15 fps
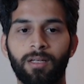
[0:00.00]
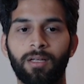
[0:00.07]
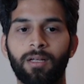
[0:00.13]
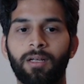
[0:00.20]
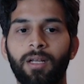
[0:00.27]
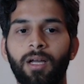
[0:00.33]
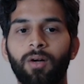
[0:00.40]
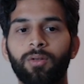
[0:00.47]

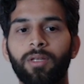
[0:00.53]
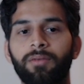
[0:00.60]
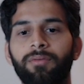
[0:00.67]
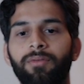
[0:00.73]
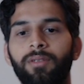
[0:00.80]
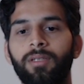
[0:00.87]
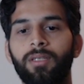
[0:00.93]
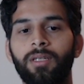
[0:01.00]
Now that
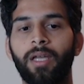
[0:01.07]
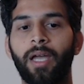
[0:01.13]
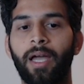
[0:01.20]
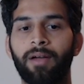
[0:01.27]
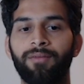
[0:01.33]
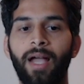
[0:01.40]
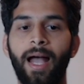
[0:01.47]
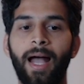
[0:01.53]
we
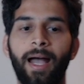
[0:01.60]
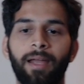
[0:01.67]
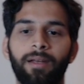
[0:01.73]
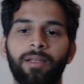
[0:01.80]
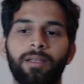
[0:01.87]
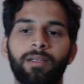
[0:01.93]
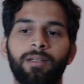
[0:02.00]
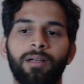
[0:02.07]
have
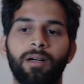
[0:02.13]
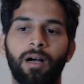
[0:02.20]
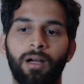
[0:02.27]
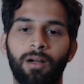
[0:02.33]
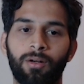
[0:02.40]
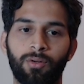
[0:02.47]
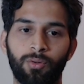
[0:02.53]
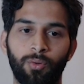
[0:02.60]
added
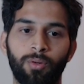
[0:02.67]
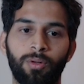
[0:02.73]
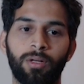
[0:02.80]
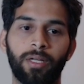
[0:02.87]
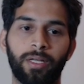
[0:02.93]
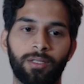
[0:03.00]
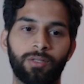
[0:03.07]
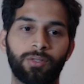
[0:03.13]
our role
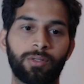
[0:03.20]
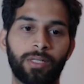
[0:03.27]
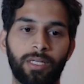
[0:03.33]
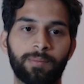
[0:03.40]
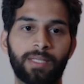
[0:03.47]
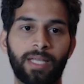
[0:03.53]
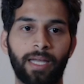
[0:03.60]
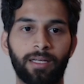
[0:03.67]
into
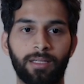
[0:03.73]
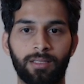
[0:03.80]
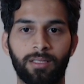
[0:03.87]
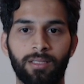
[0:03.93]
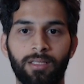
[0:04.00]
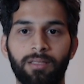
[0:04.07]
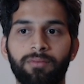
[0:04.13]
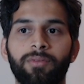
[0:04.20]
claims
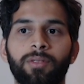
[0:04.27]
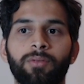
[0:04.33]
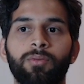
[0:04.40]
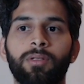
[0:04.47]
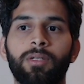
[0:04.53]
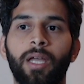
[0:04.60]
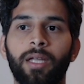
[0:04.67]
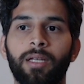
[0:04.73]
identity, we
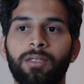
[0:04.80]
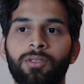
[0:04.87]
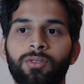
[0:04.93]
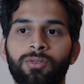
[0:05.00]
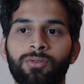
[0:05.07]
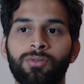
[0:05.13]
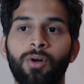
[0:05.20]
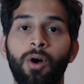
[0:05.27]
would like
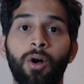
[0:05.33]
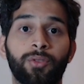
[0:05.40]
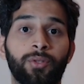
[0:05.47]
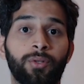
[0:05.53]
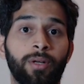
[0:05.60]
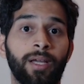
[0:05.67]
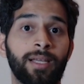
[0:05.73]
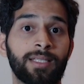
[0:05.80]
to
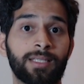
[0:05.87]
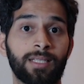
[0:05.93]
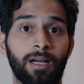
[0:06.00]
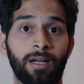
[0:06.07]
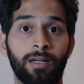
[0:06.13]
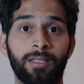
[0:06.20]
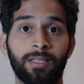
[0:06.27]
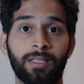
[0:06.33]
authorize
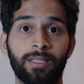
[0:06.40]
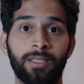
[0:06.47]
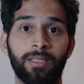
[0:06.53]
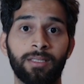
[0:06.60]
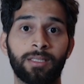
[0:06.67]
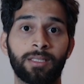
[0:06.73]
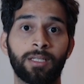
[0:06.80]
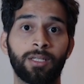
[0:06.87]
our
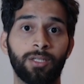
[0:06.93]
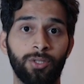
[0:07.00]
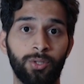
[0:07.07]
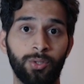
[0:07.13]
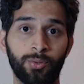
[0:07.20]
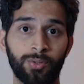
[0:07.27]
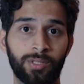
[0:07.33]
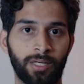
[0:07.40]
delete
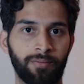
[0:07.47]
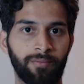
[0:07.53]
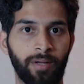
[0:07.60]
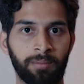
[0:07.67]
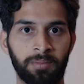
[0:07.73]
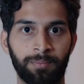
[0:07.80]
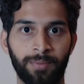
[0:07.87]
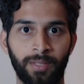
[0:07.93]
user
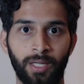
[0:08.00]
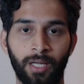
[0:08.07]
web A P I.